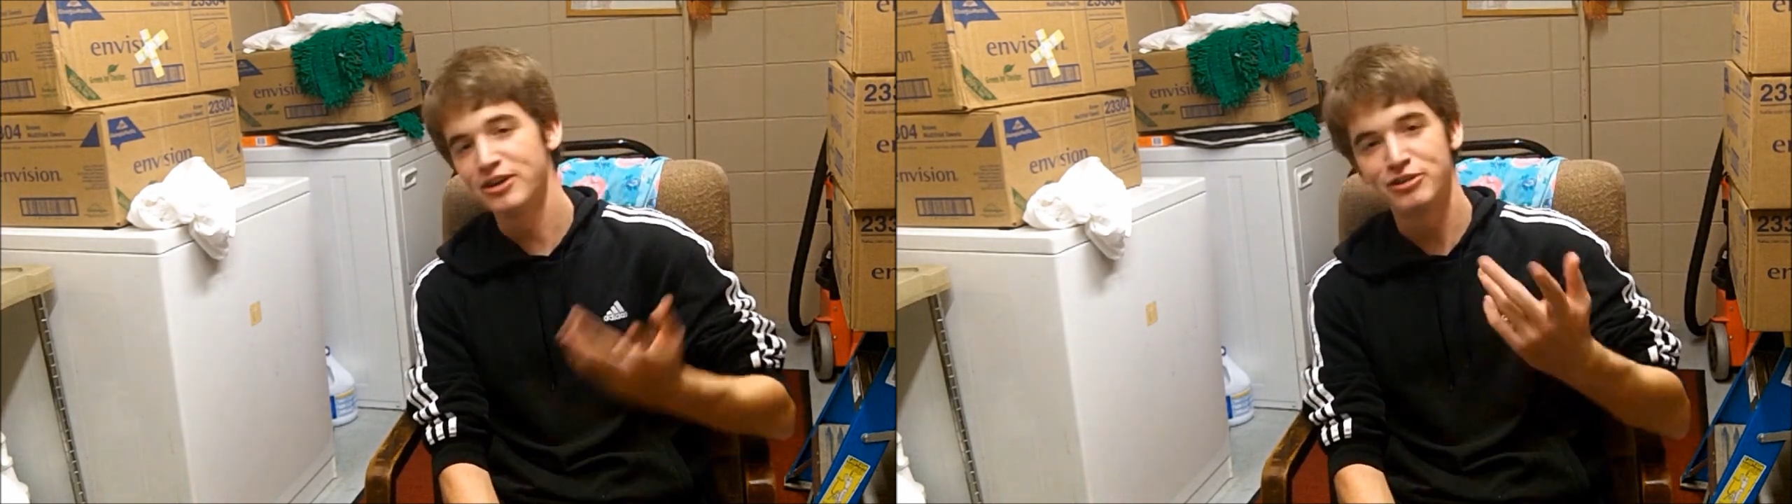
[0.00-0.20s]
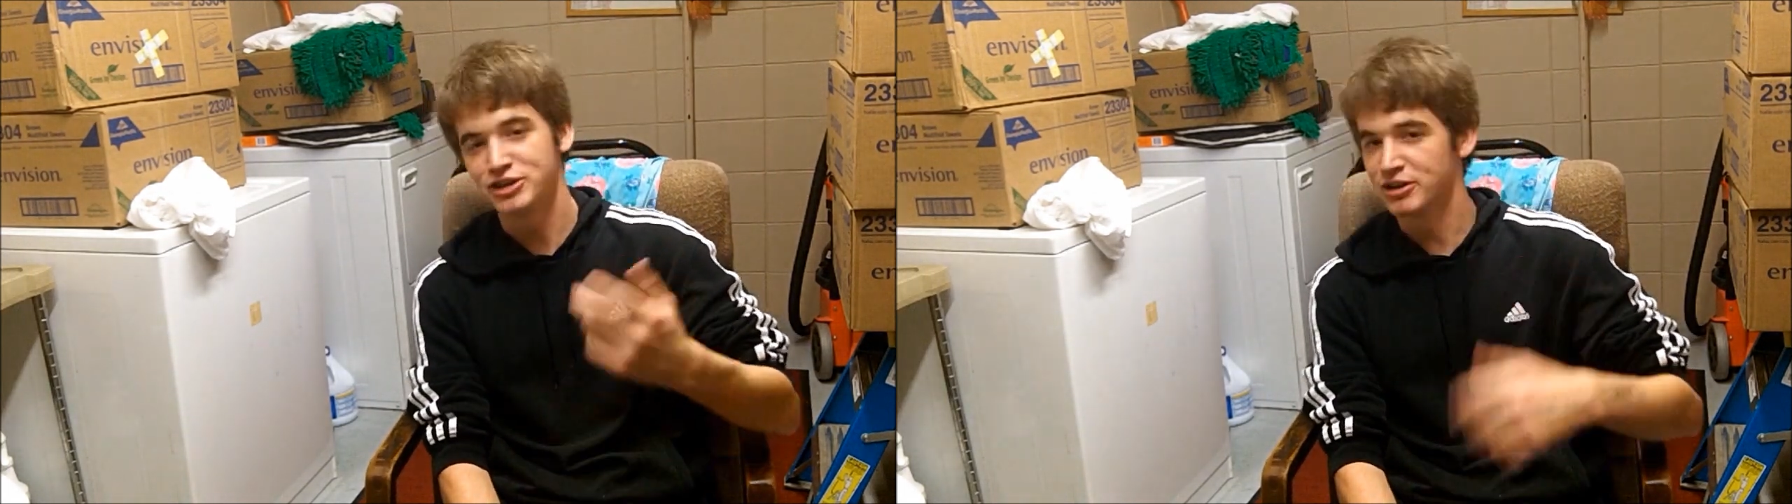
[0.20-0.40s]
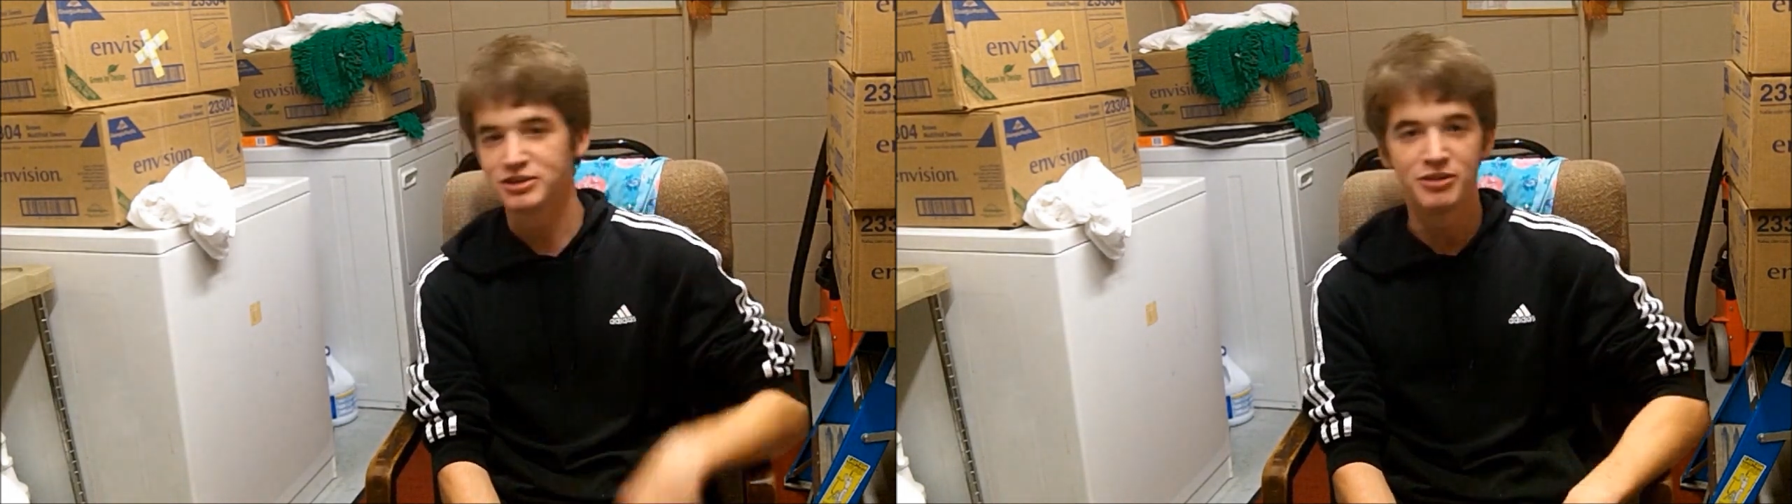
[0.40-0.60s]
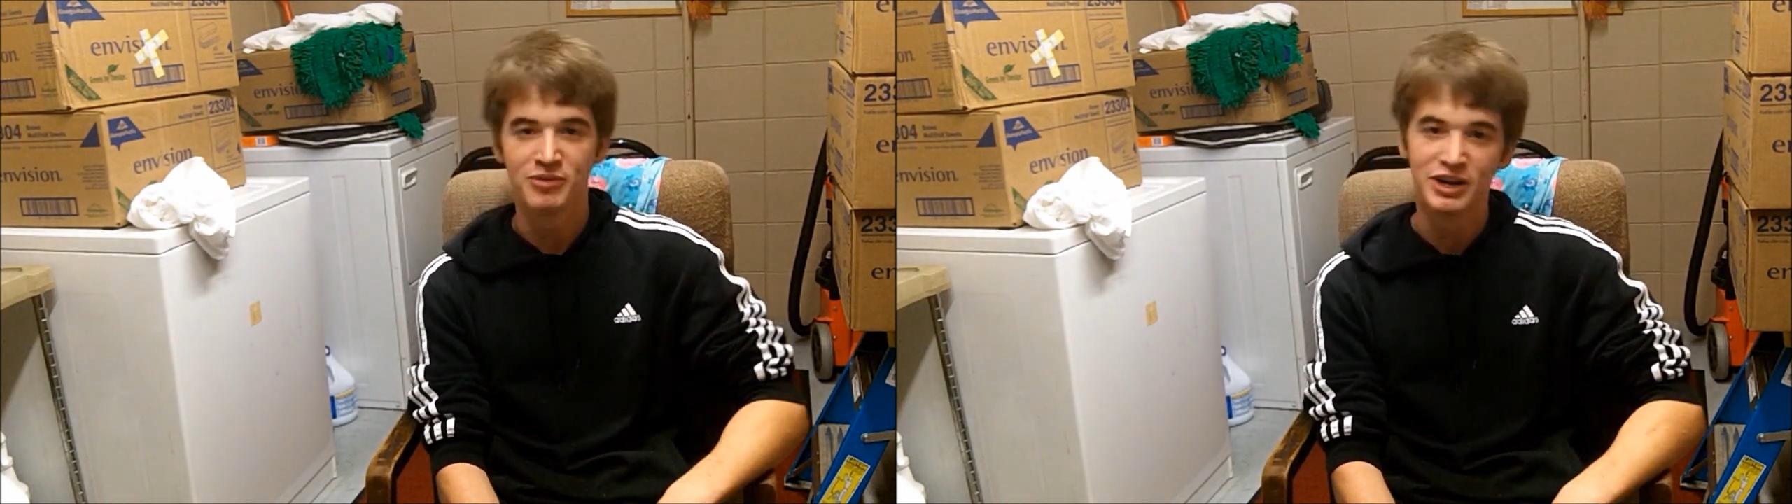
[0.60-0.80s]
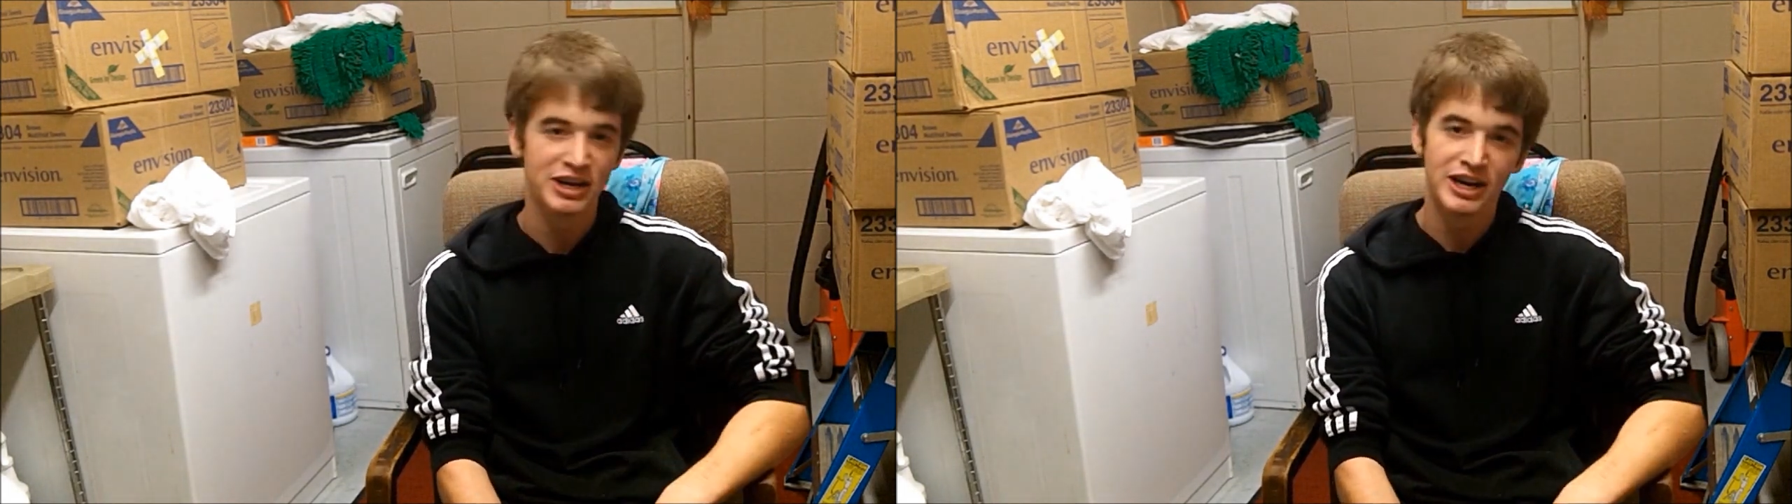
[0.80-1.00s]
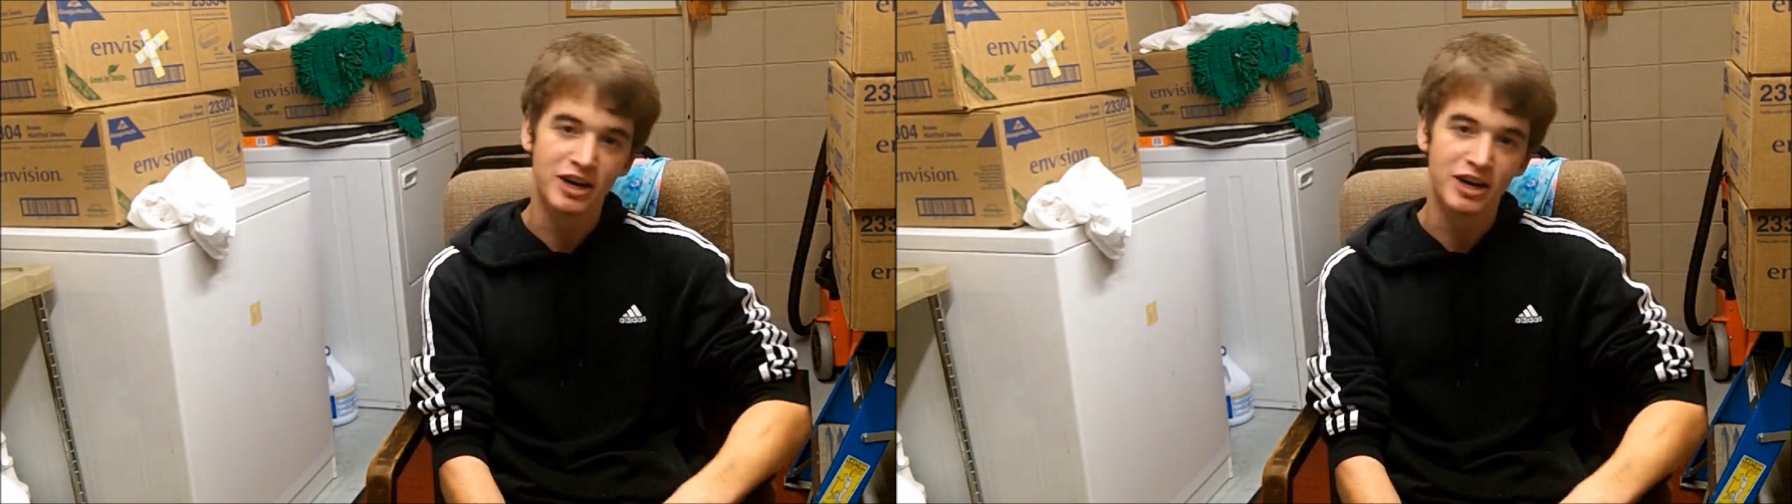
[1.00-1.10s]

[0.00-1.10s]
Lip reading: go to church on Monday. Ain't